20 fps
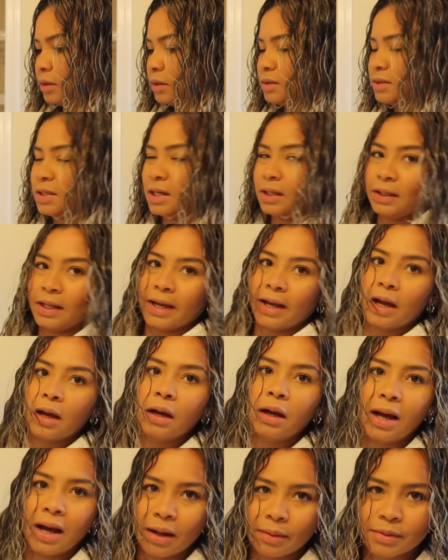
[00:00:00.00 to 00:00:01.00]
it's not like
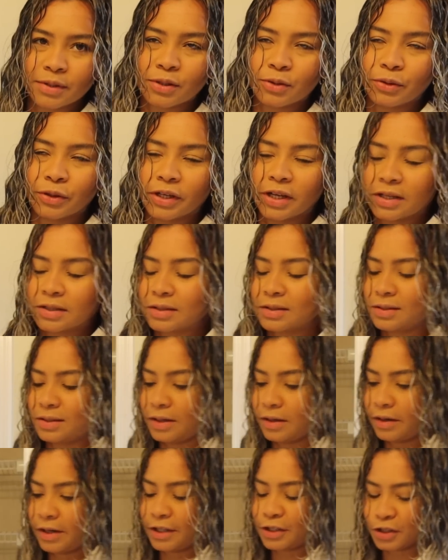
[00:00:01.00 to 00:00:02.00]
absolutely
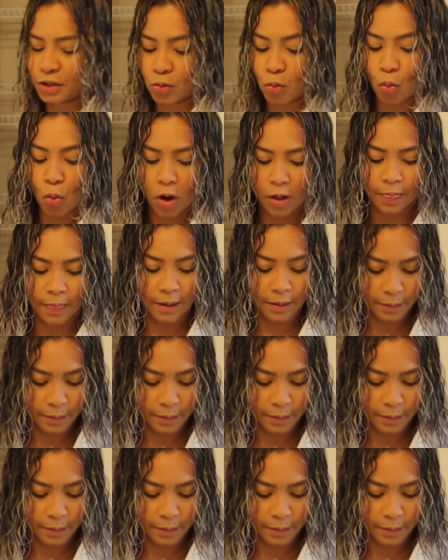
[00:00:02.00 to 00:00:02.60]
necessary. I just want